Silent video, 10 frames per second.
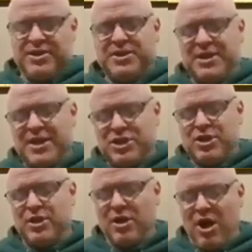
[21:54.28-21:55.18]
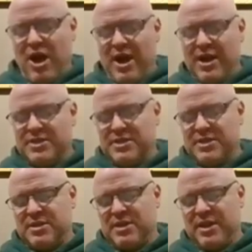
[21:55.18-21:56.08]
The distinction
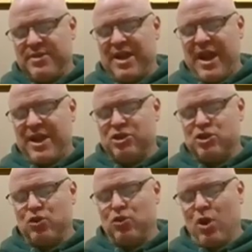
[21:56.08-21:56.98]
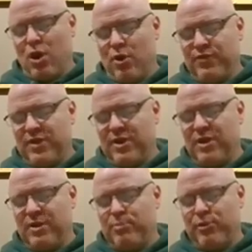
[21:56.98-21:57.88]
lies in the attitude of
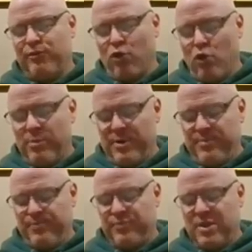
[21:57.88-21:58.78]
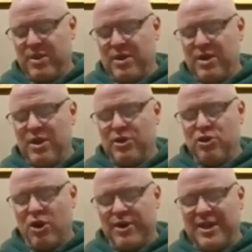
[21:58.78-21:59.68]
the performer,
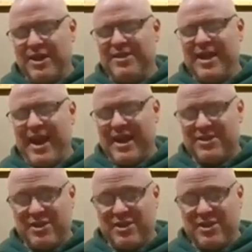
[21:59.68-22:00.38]
not in the